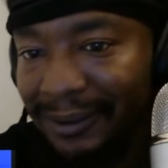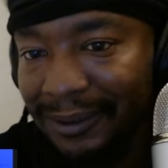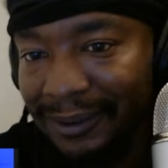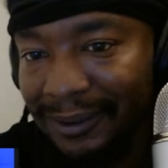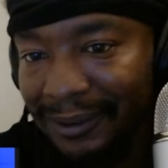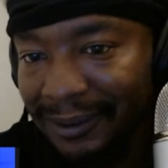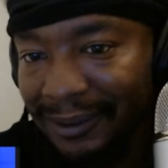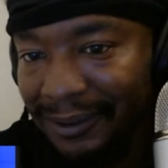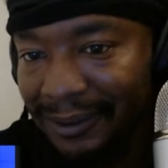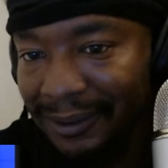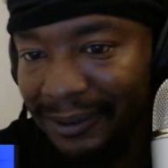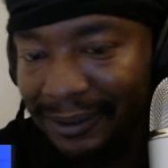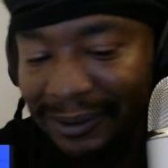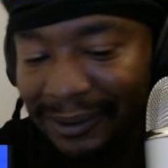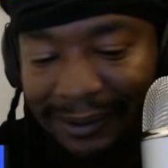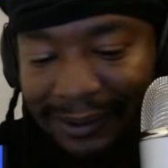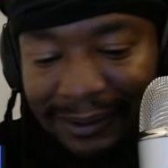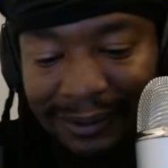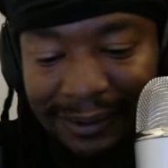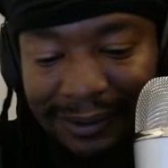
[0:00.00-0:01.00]

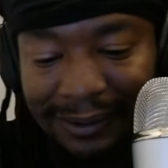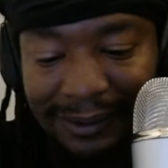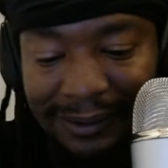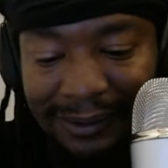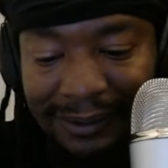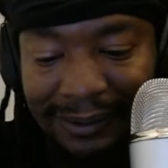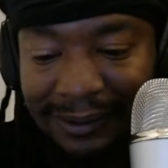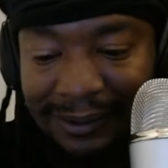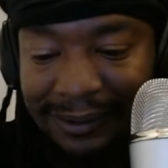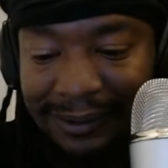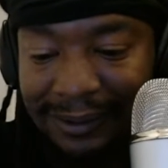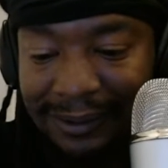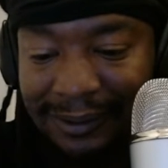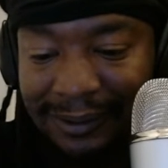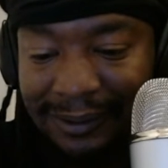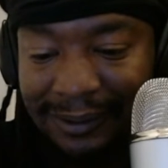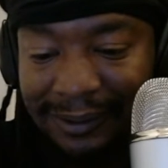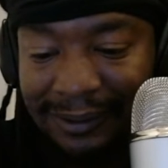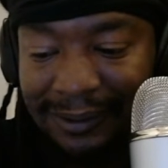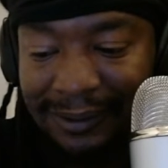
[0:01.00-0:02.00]

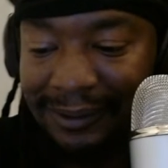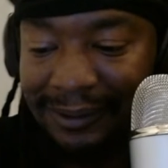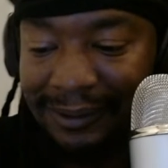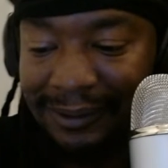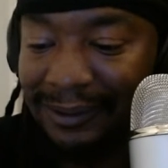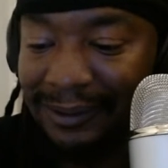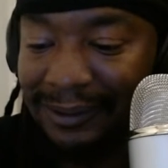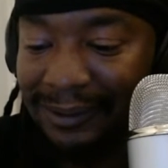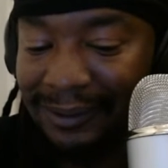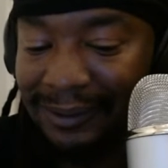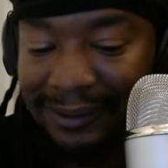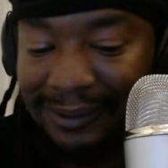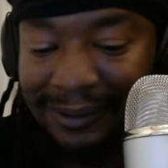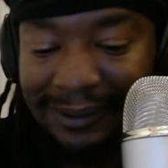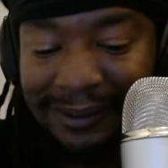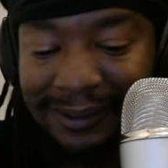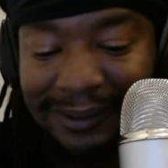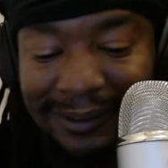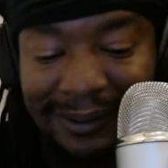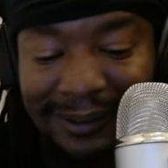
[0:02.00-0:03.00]

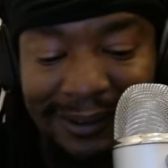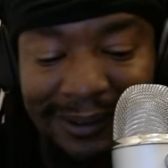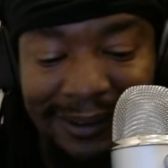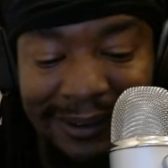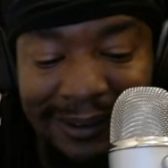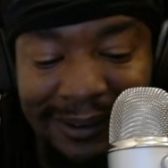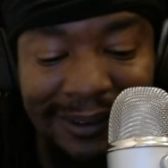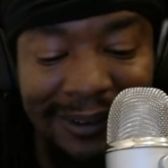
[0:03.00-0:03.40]
(no one is talking)